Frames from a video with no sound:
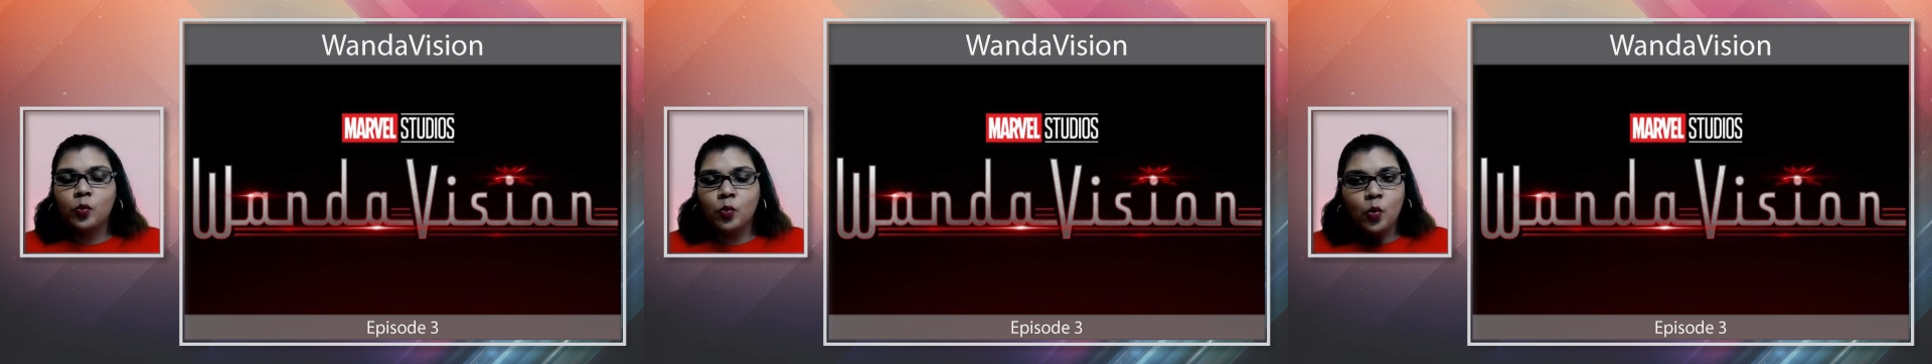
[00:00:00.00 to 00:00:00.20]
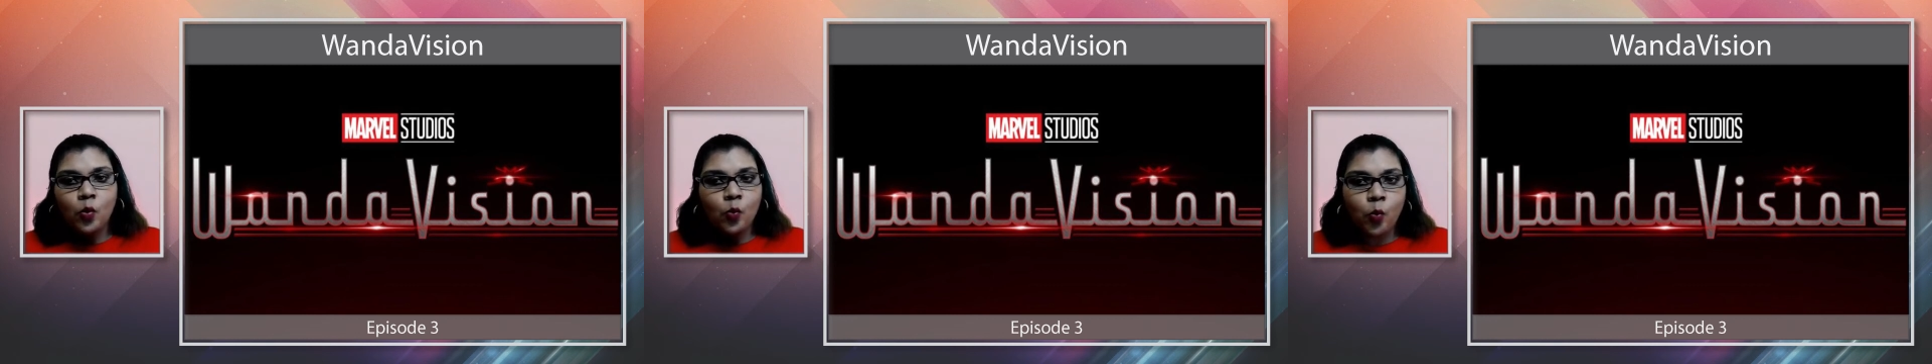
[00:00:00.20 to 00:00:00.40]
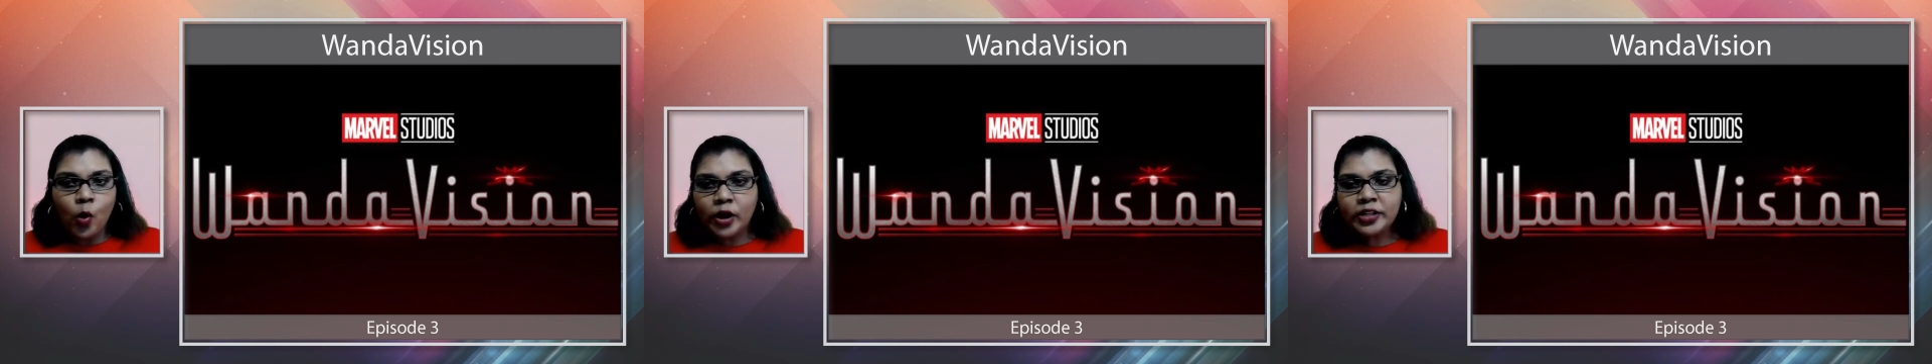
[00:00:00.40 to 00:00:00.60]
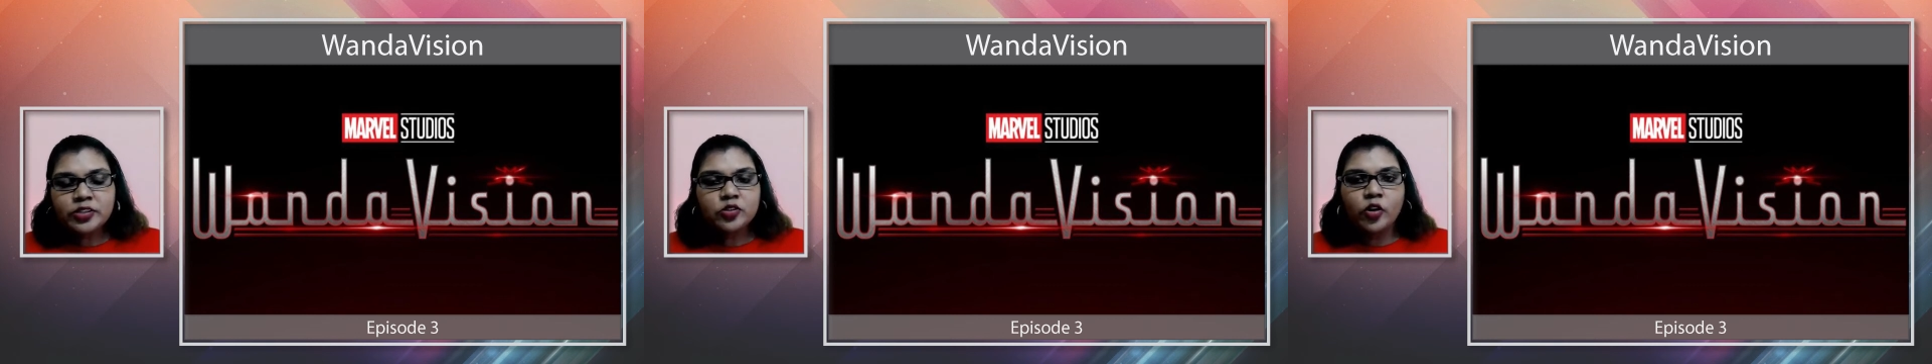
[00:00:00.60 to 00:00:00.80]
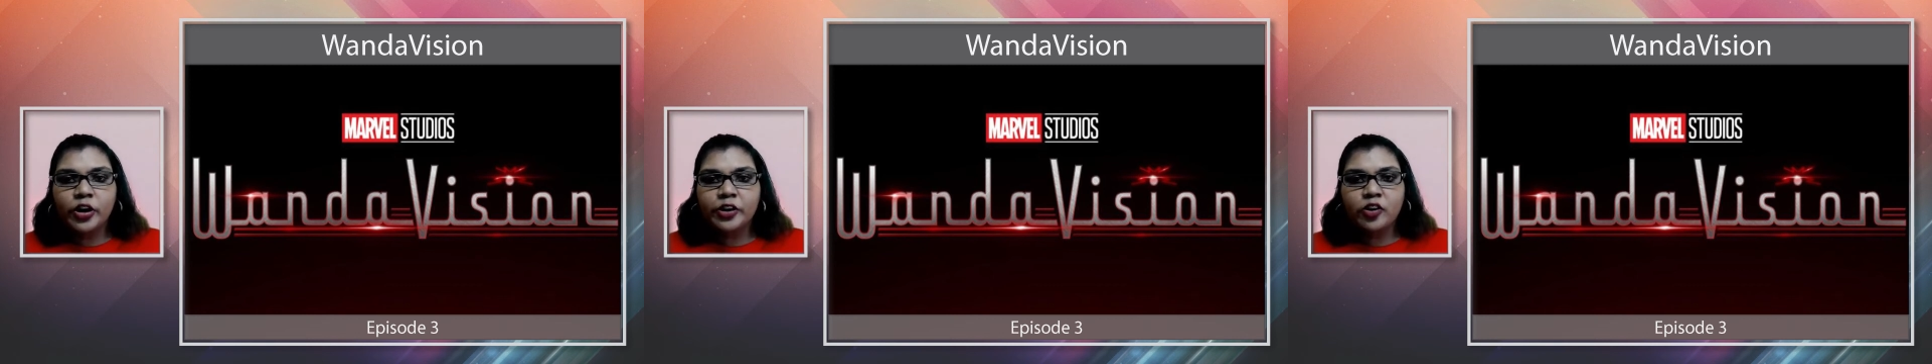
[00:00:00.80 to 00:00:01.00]
what is
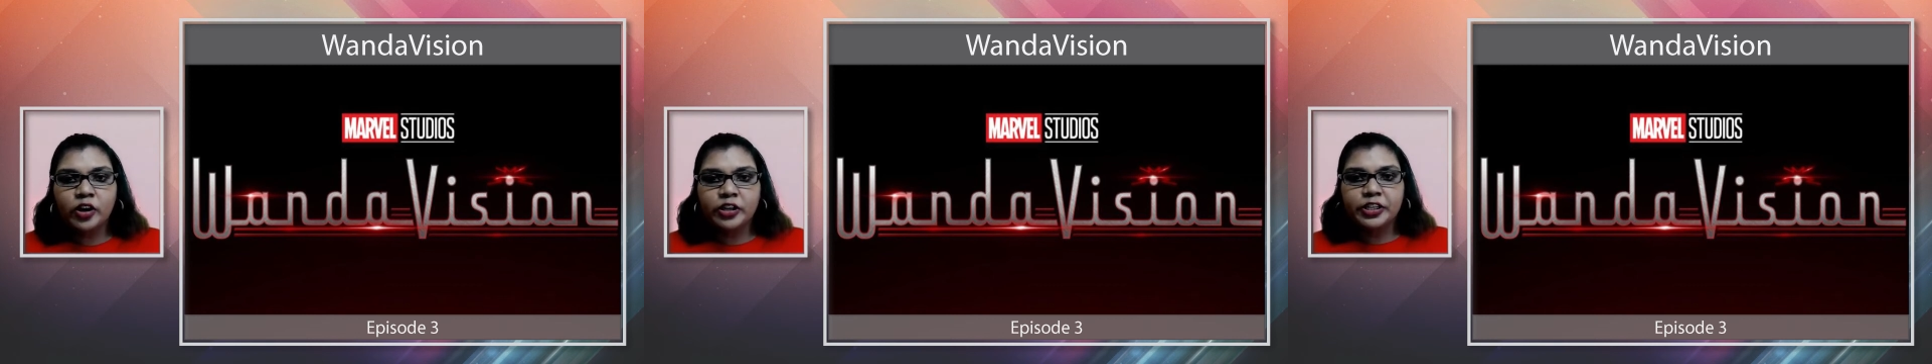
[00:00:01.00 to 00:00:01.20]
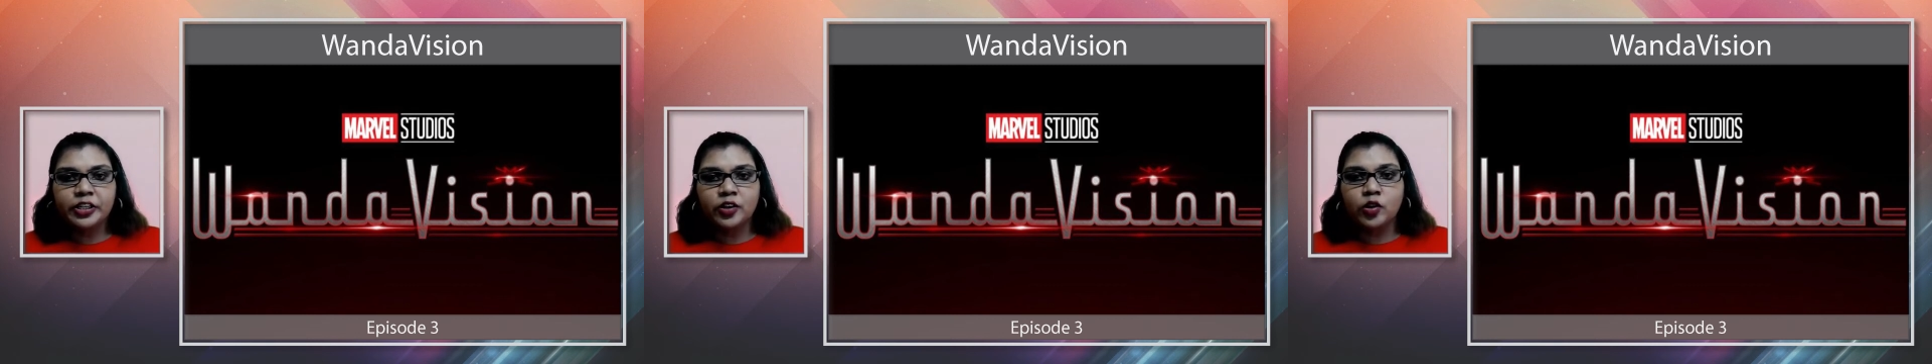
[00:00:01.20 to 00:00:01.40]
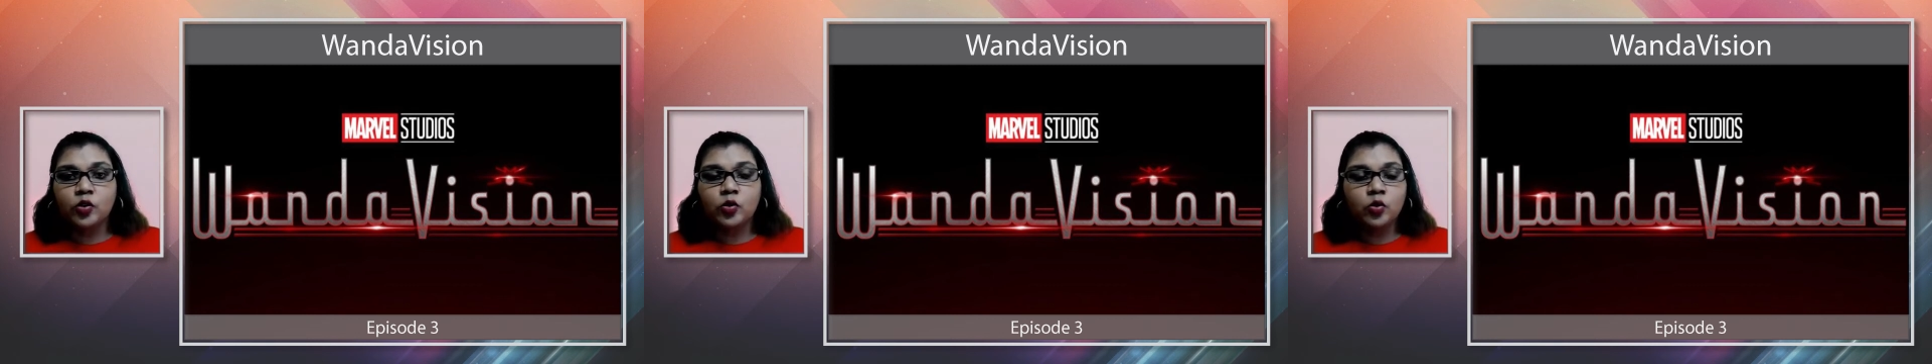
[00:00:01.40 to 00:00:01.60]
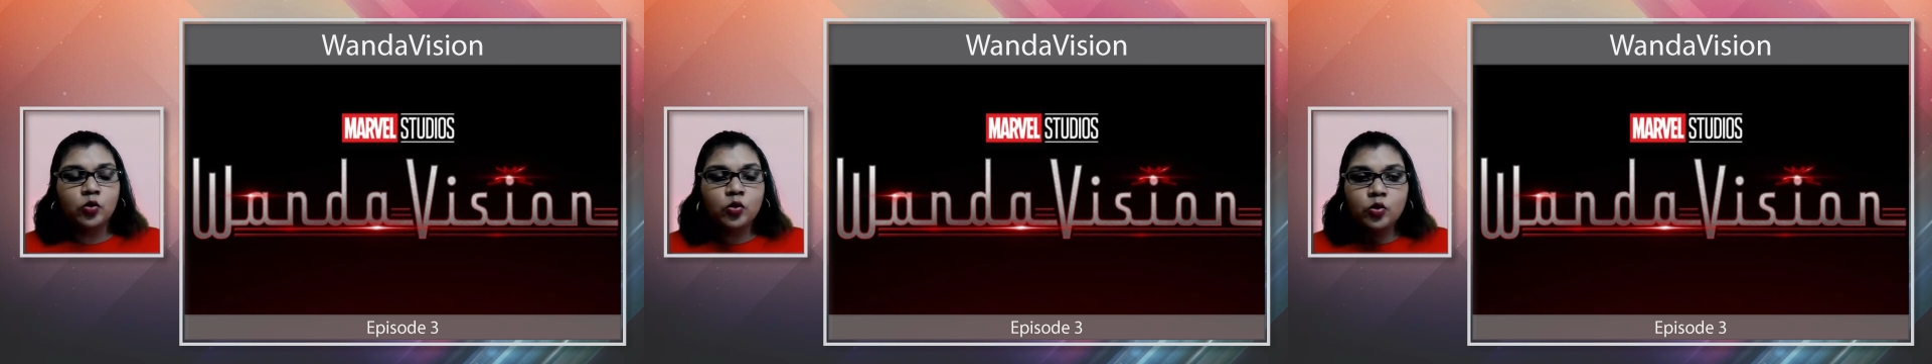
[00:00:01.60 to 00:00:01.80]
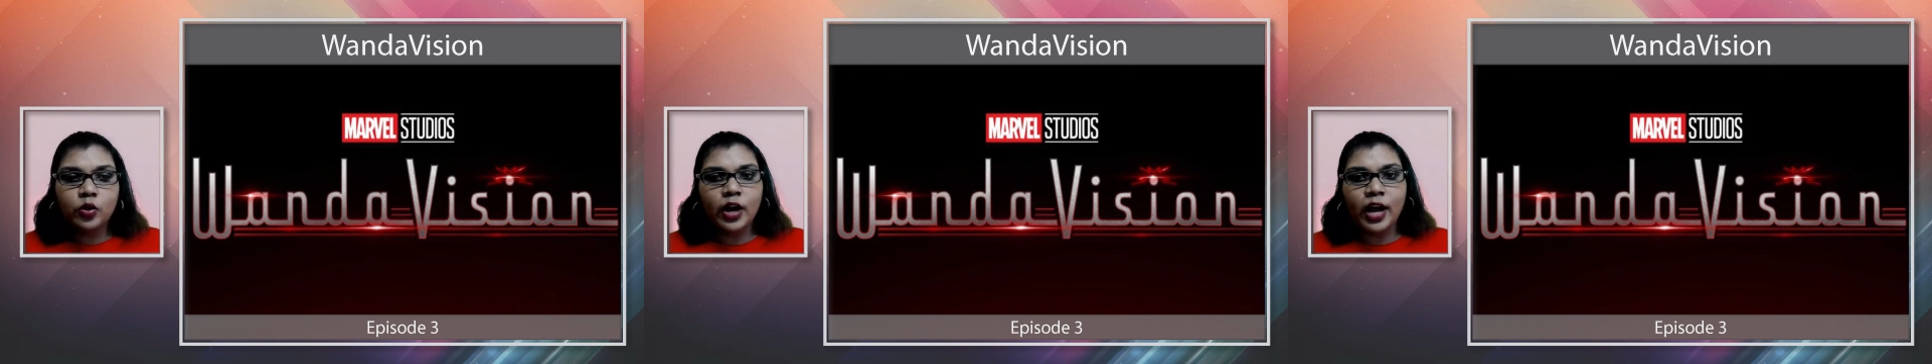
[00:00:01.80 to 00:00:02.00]
going on here? Who